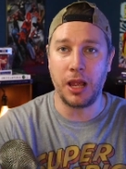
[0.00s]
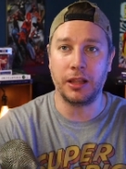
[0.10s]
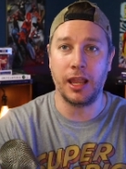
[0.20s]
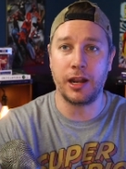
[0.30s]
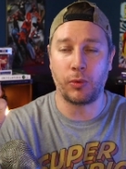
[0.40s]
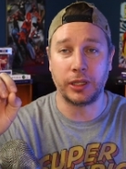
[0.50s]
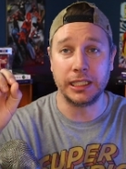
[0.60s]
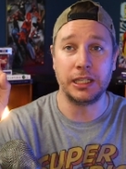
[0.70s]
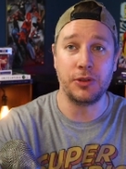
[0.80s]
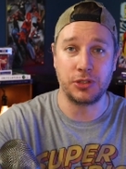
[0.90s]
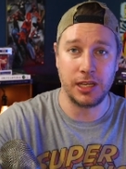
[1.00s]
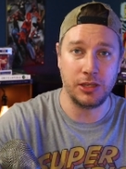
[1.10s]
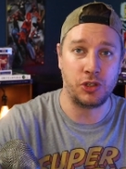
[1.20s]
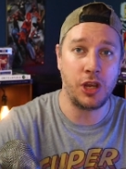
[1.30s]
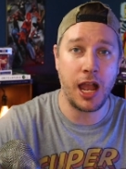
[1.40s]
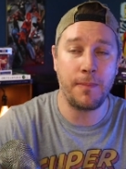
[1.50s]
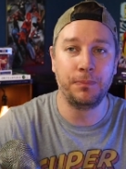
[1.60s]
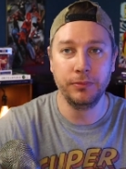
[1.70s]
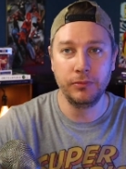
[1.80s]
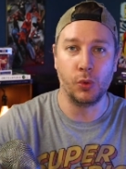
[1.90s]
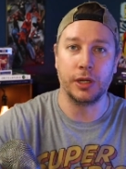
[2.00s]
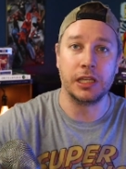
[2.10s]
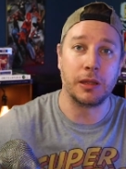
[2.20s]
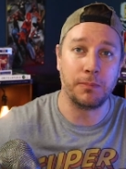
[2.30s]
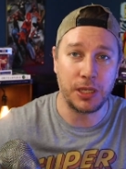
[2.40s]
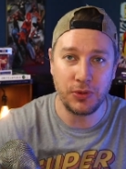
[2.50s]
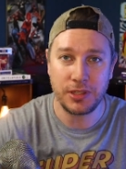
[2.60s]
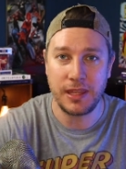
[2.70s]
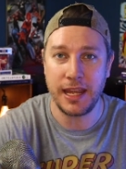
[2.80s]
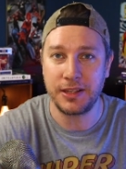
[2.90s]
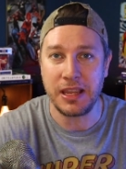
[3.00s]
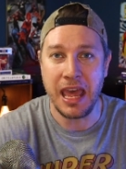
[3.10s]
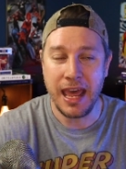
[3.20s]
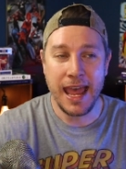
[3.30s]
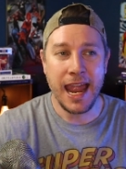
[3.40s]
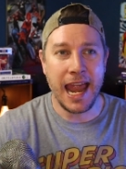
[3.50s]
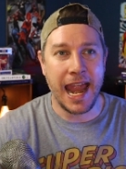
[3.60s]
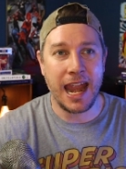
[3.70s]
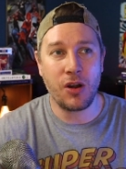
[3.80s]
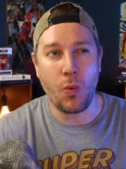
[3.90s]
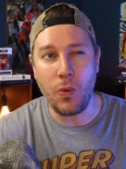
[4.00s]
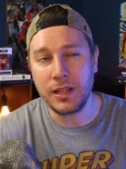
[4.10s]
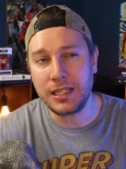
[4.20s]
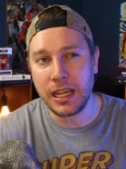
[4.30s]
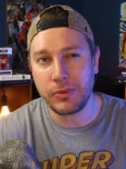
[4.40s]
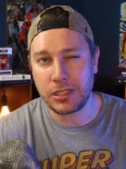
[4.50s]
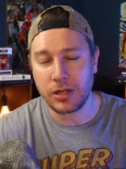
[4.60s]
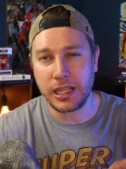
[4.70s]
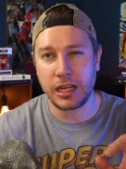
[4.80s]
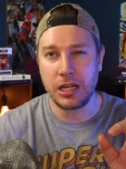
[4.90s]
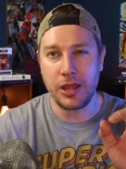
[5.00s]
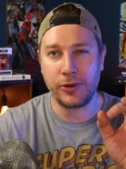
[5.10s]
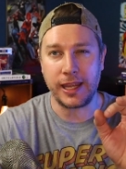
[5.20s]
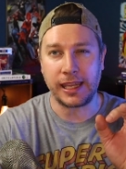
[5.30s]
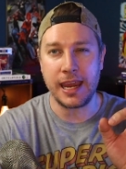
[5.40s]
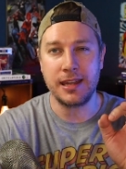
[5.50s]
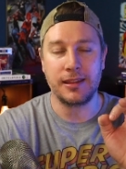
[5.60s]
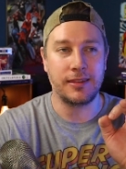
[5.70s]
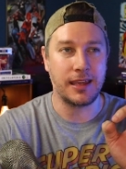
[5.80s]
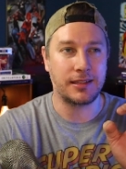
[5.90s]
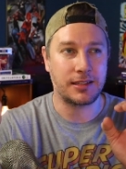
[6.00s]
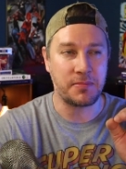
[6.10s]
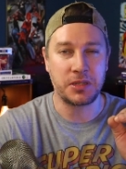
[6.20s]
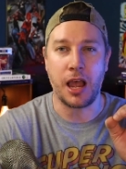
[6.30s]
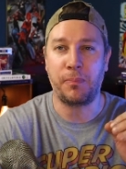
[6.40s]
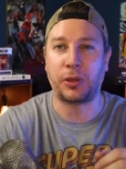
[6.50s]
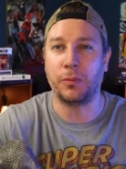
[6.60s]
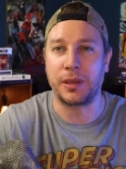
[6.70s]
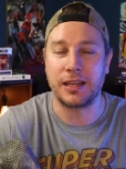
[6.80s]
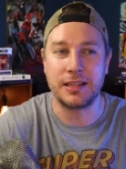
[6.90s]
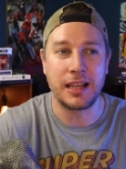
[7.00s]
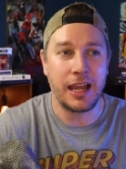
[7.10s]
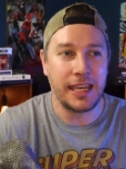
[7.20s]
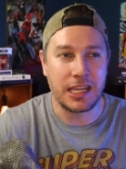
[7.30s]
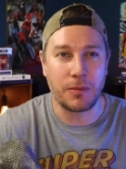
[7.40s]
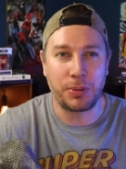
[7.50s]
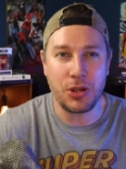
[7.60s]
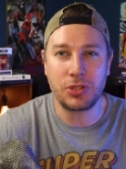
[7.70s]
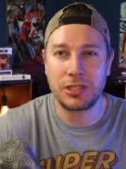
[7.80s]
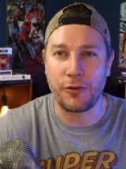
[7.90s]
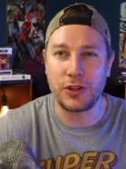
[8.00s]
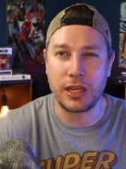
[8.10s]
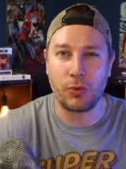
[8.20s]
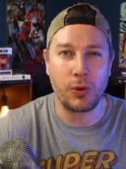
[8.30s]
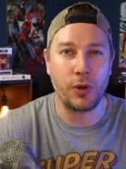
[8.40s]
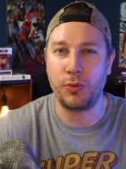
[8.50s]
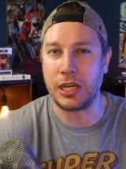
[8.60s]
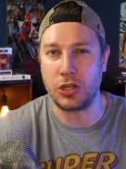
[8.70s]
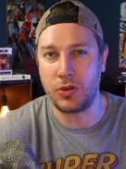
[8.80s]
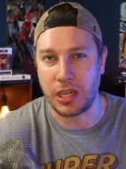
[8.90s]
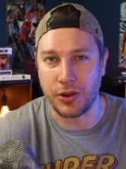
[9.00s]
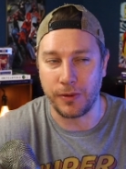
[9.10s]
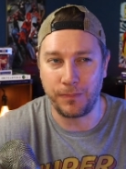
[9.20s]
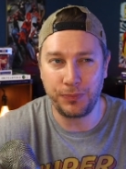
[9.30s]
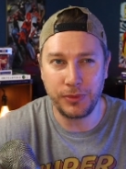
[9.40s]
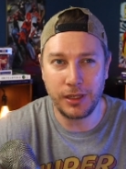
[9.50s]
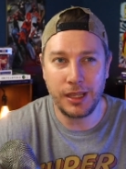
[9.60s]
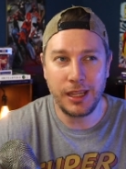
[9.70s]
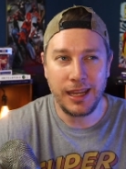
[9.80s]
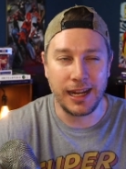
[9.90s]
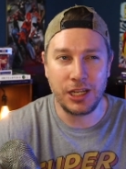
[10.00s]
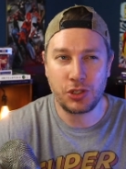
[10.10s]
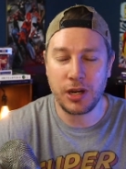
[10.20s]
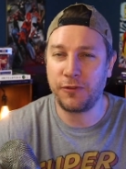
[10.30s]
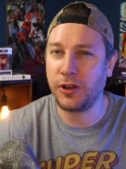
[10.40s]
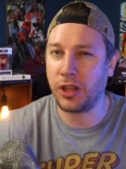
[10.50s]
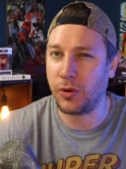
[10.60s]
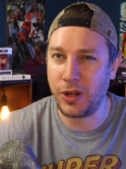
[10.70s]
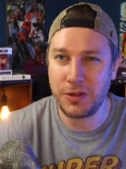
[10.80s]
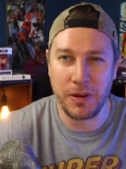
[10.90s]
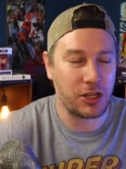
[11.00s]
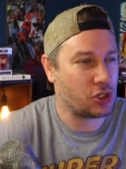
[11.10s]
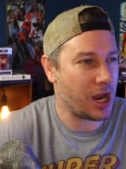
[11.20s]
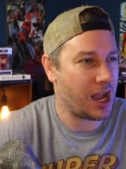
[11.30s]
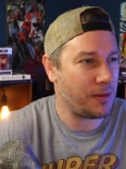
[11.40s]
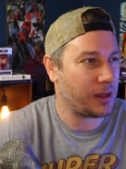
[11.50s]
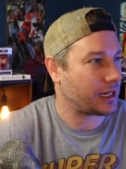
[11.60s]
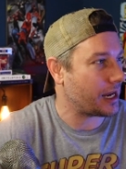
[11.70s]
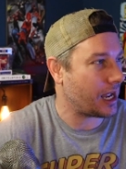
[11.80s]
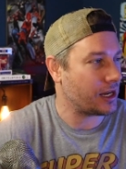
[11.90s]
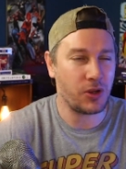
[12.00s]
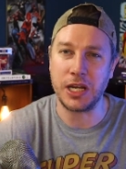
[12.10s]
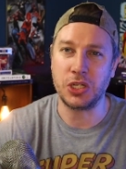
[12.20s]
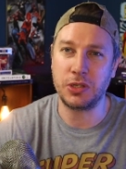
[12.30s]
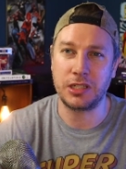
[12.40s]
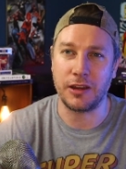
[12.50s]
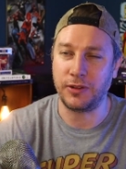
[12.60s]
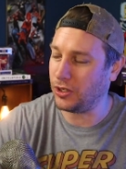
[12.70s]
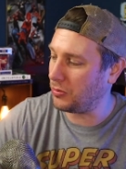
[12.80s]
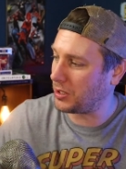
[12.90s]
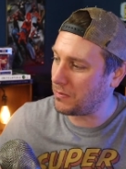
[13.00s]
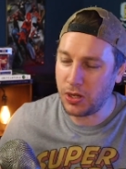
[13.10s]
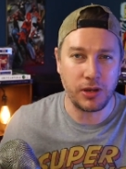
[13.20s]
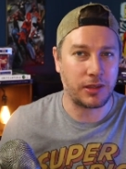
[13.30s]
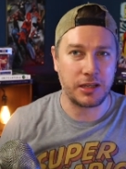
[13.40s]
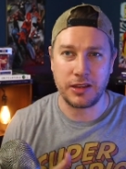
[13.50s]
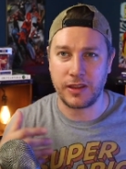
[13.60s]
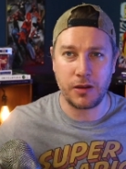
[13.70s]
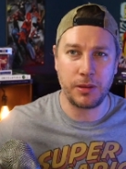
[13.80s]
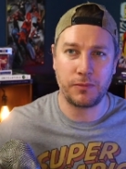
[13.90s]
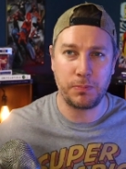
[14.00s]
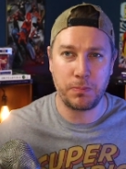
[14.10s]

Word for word: plot line where he goes to his job where he computes things. And once again, we start getting another hint that something's up here because he computes stuff and he's like, wait, what do we do here? And he's trying to figure out, like, what is my job? Like, I, I know I do stuff. I know I'm computing things. I've got a big